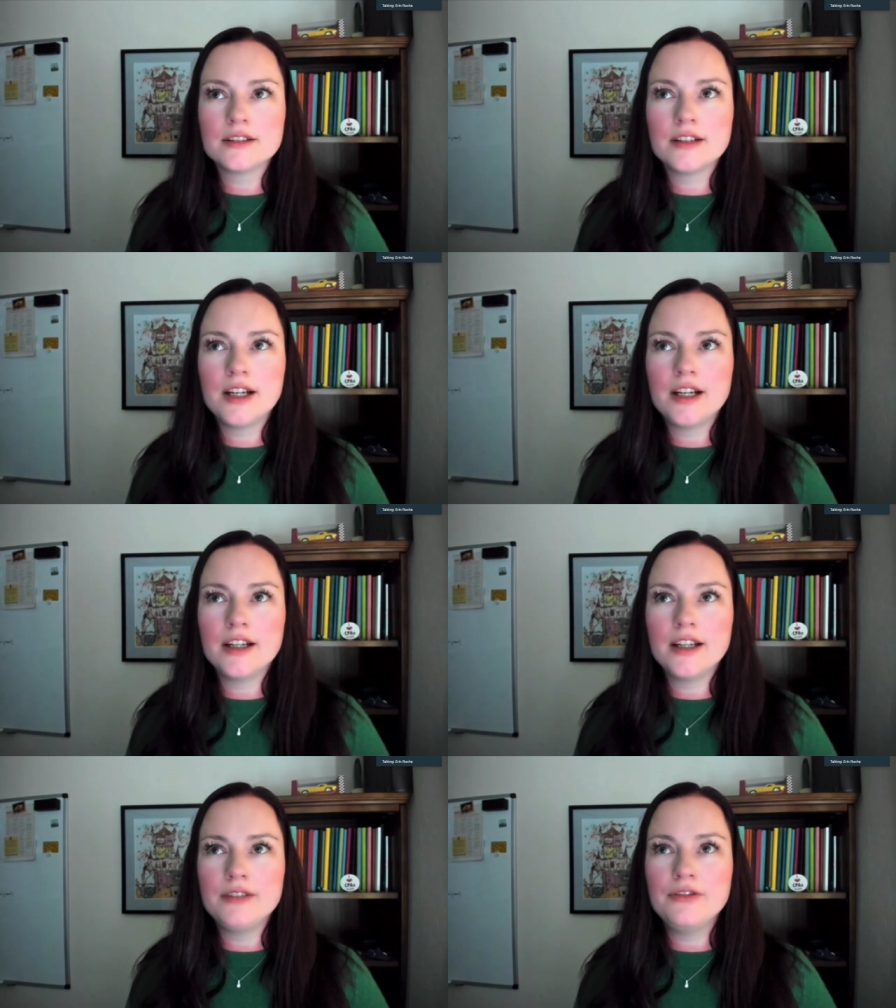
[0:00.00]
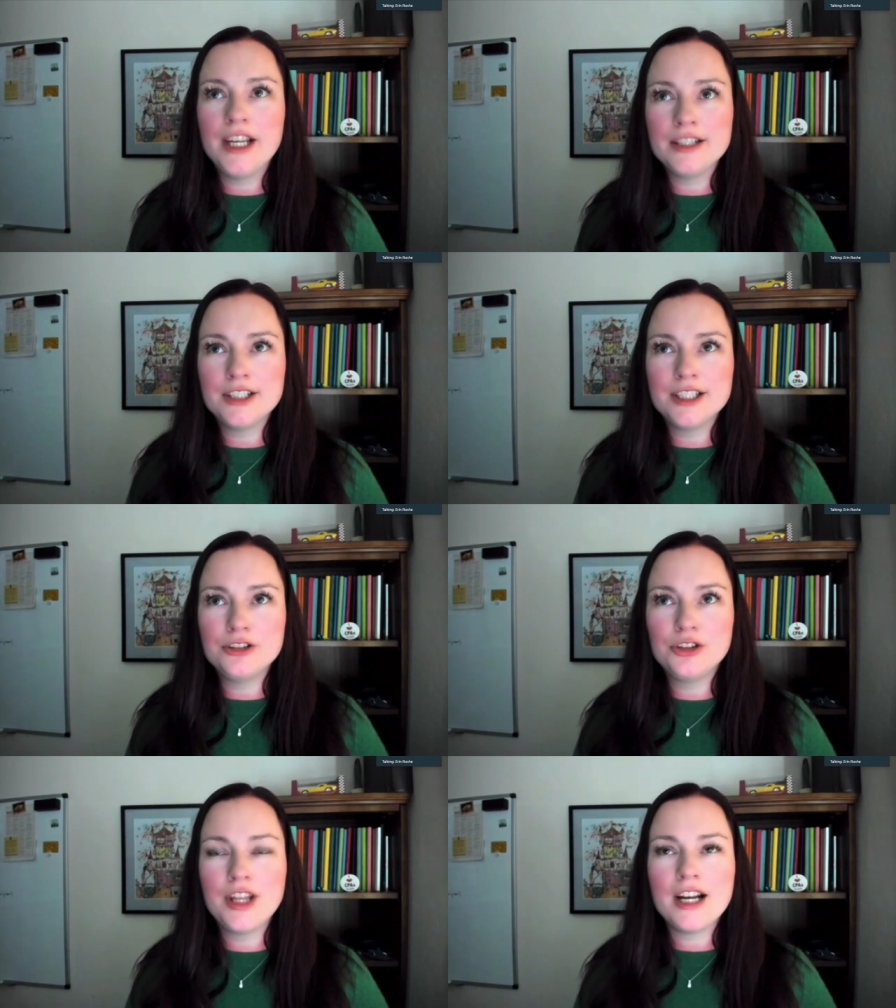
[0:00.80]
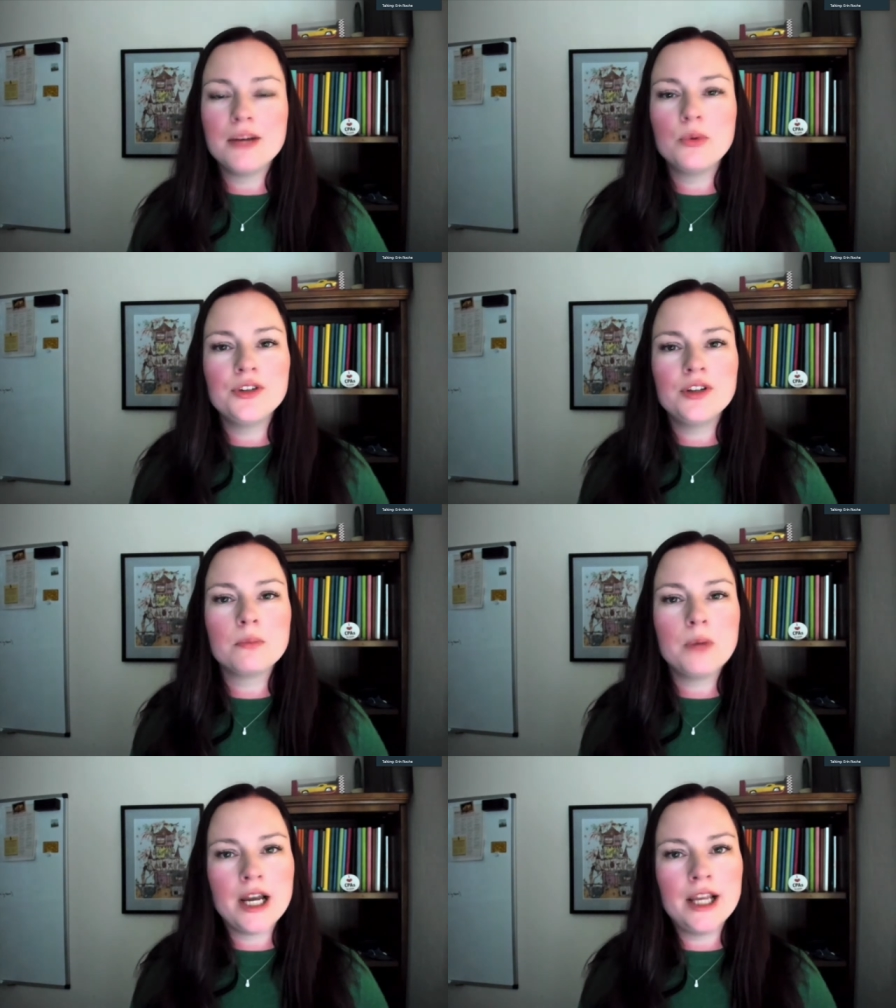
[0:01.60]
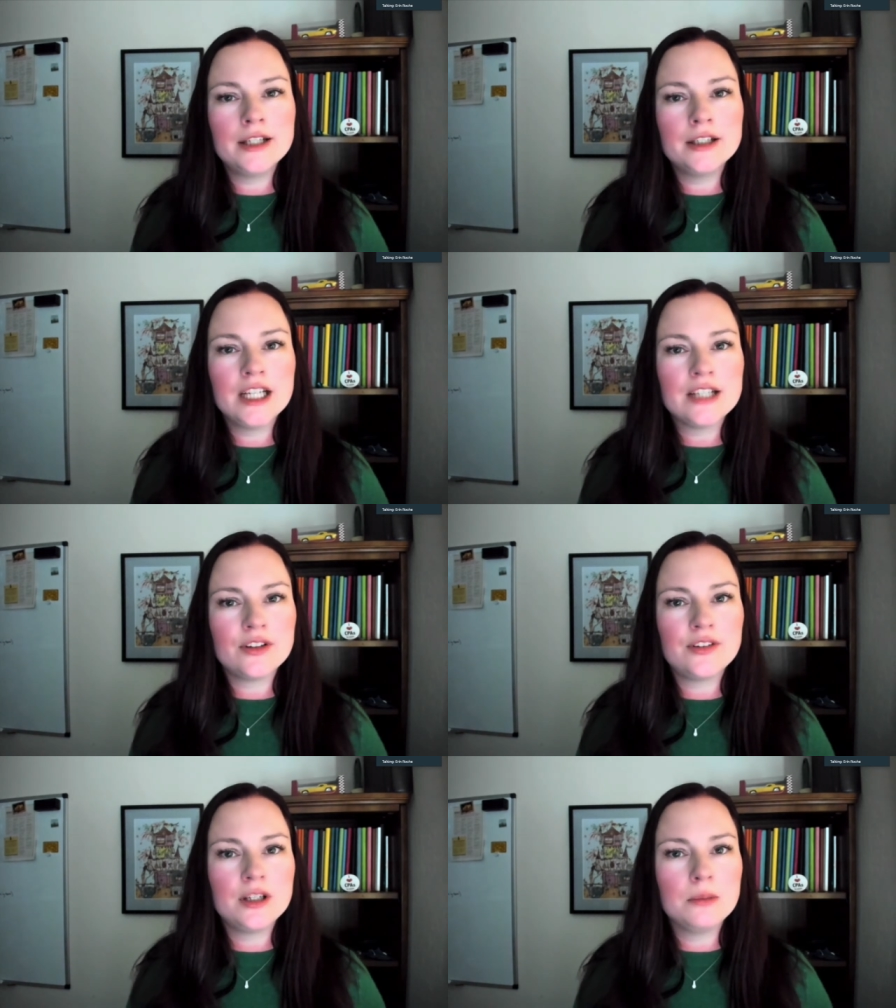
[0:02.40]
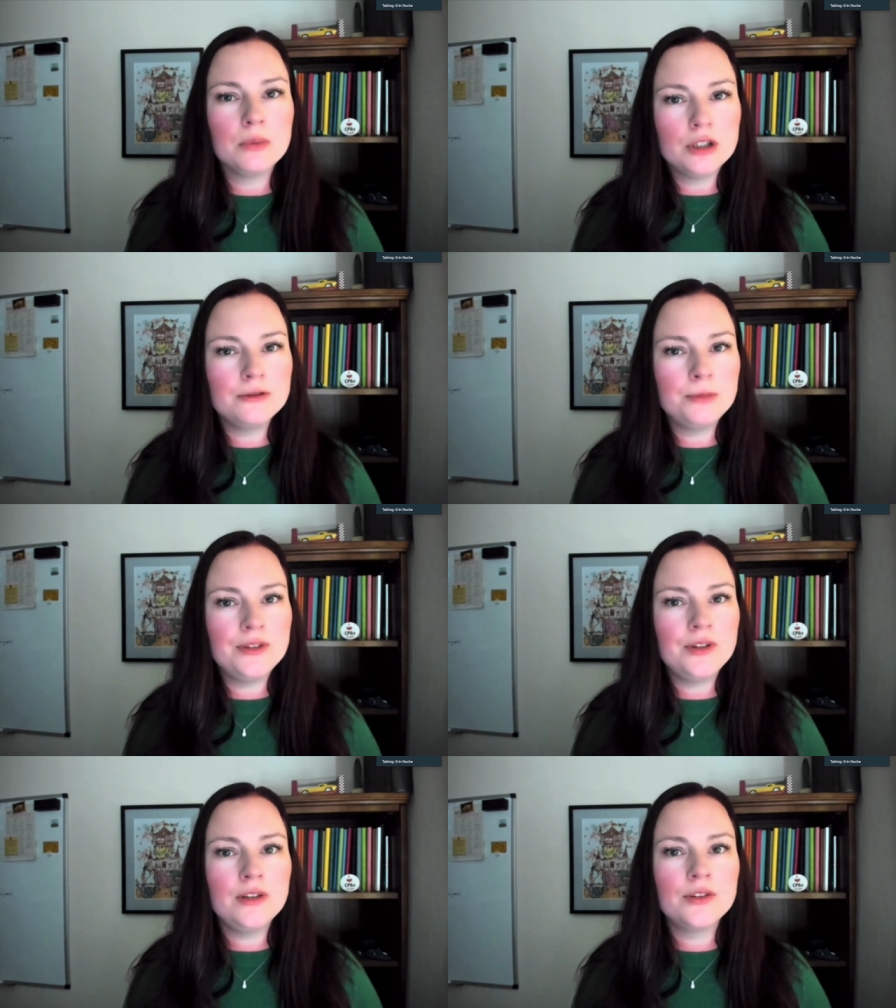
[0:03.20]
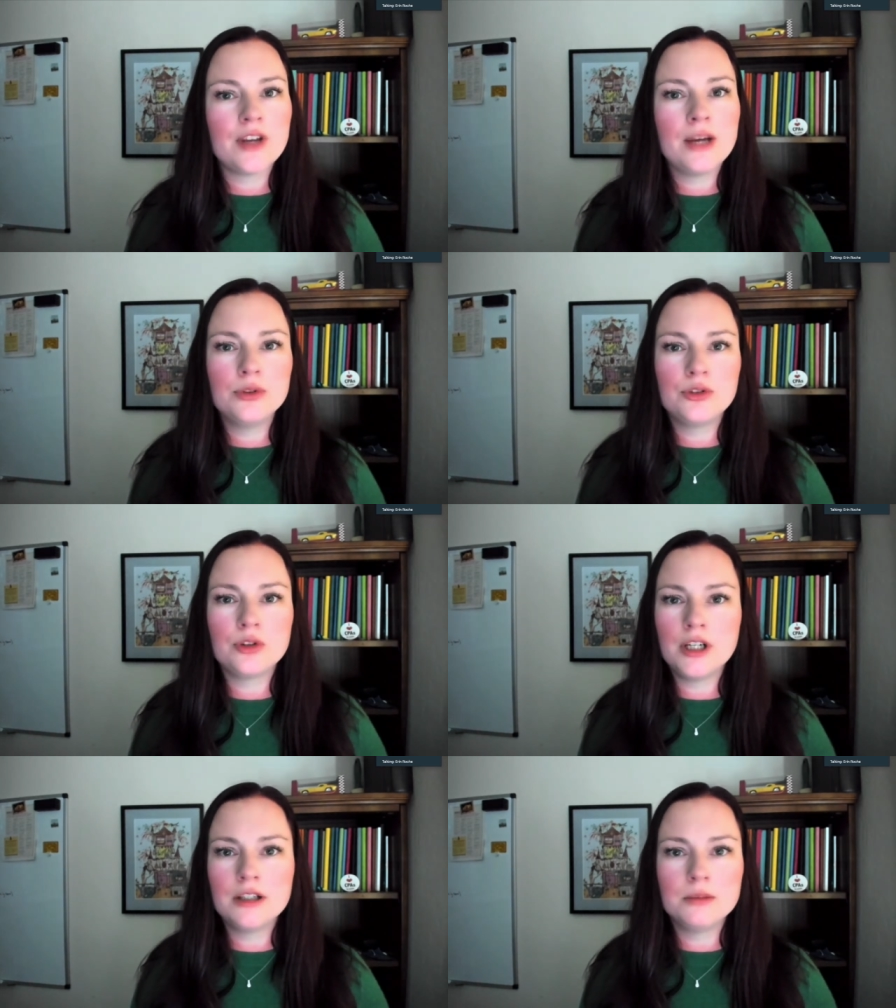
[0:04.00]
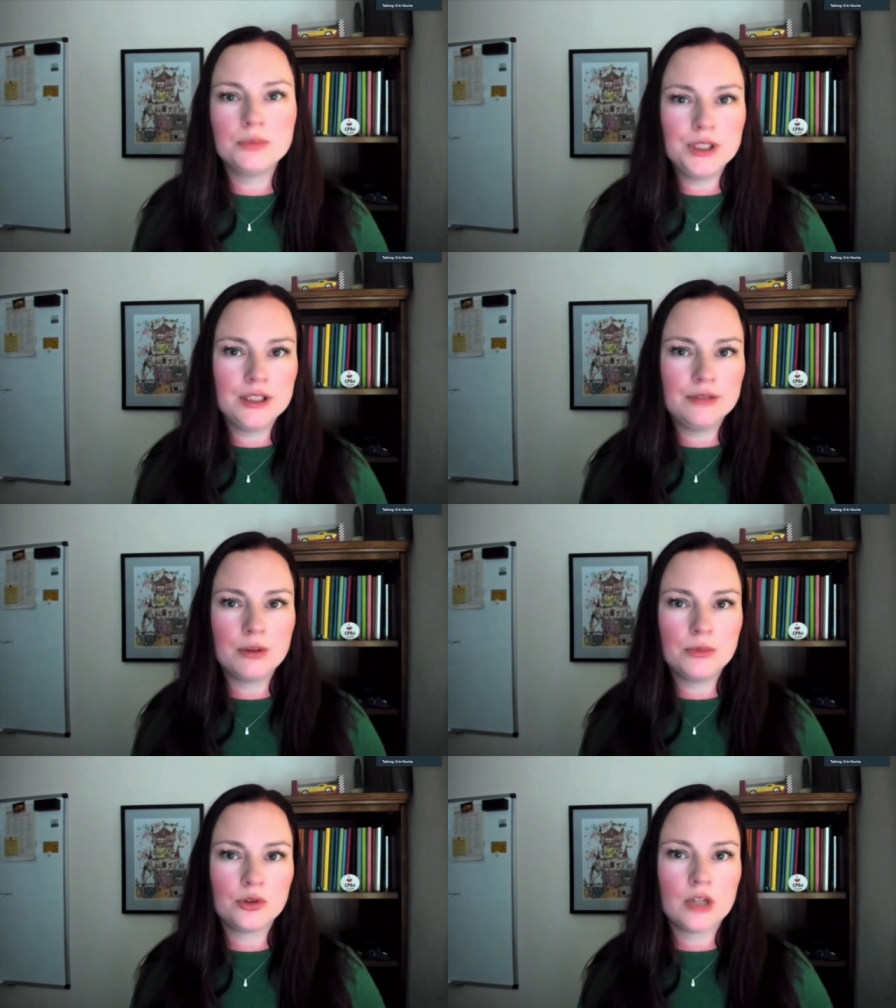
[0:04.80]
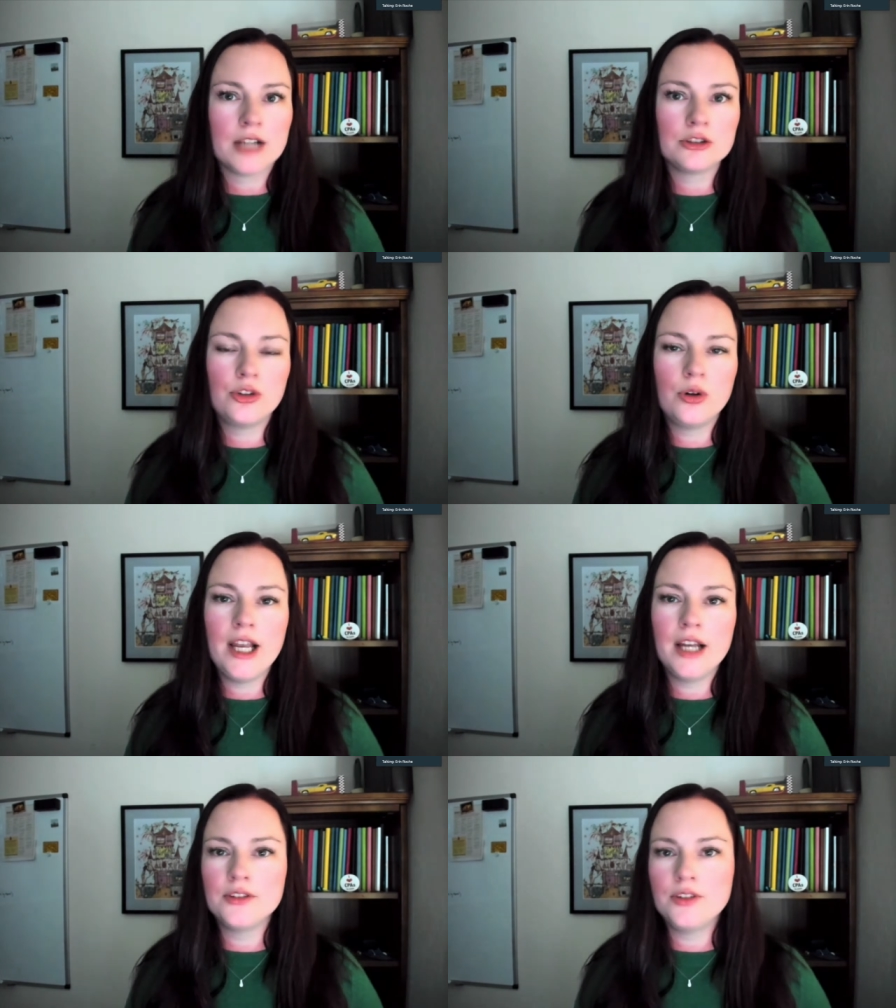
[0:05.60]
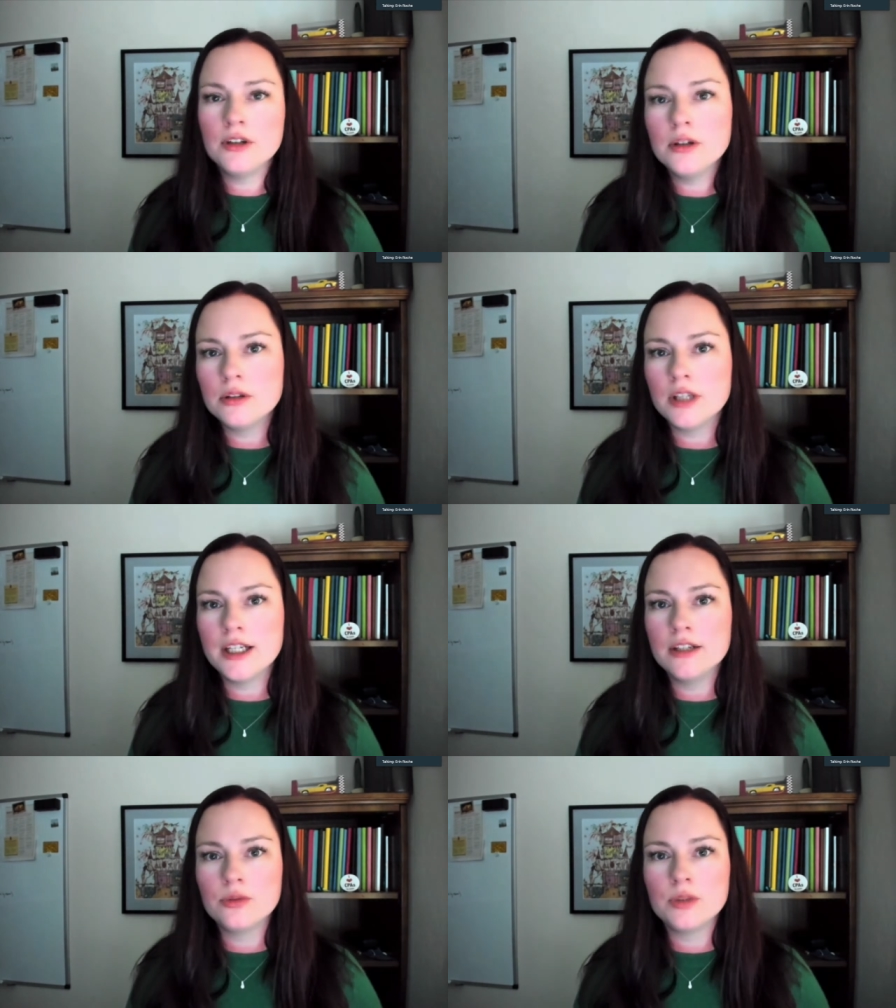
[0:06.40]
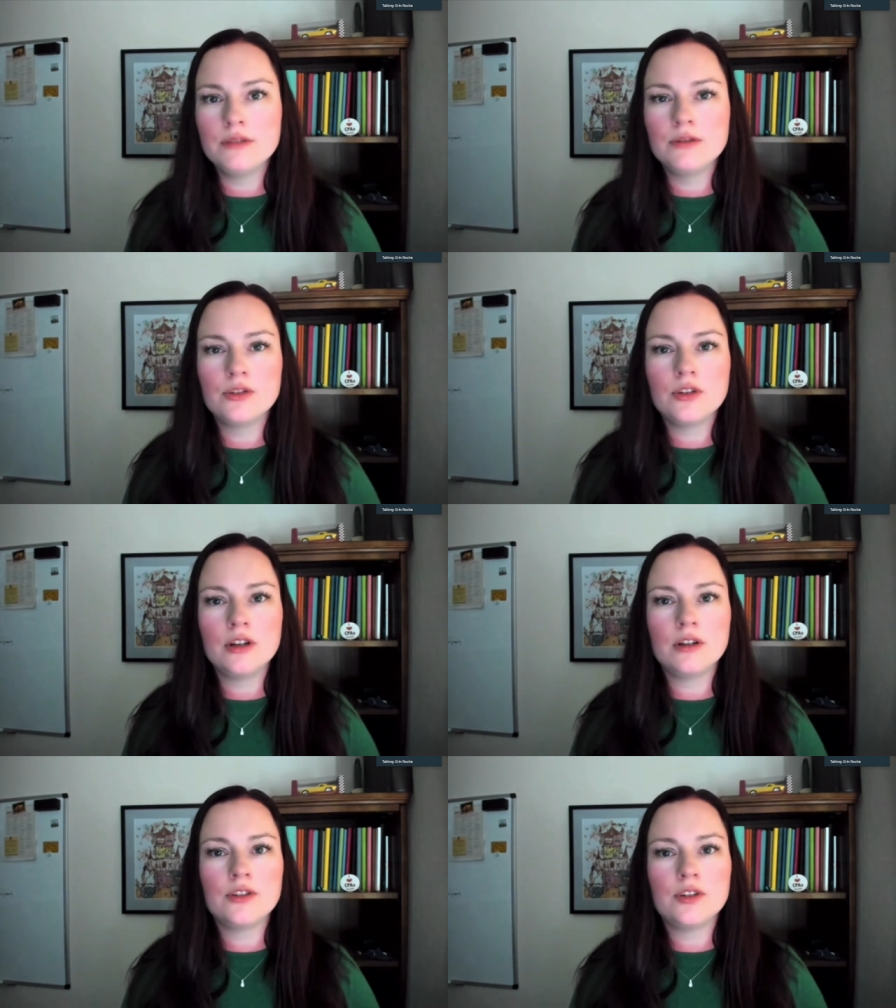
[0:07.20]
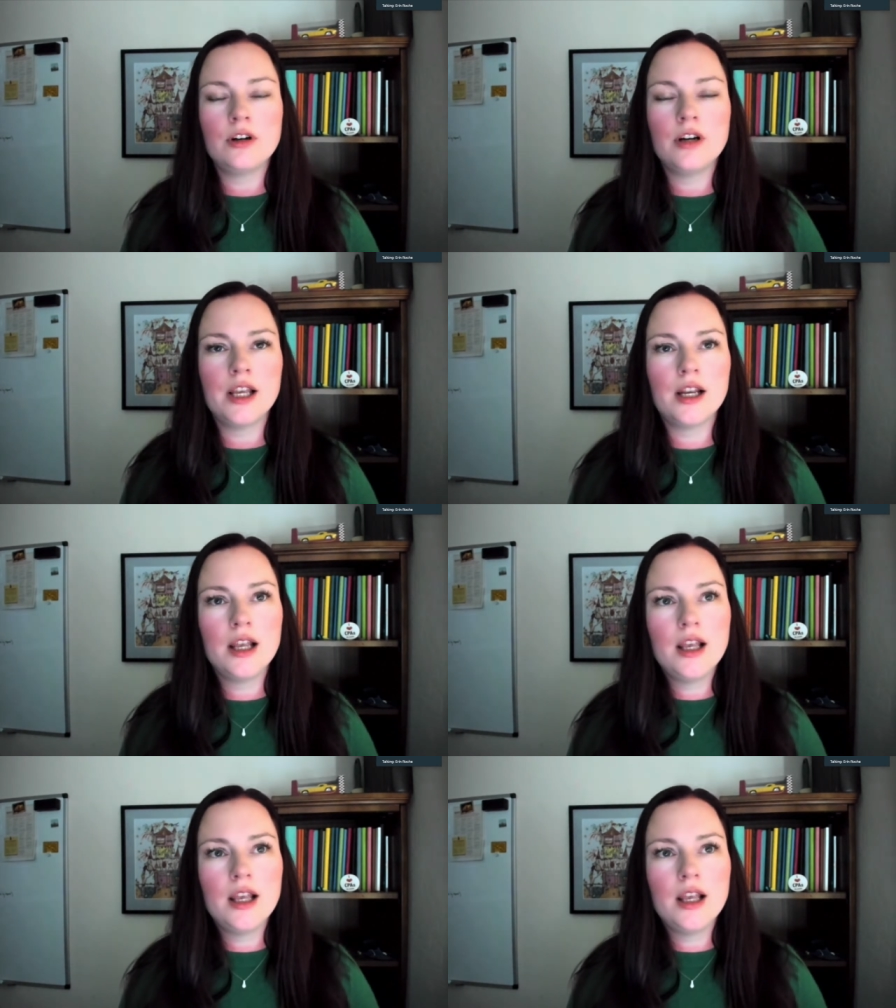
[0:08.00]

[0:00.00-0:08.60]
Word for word: advantage that I wasn't buying an existing book of business. I was starting completely from scratch. So I had 0 clients when I first started,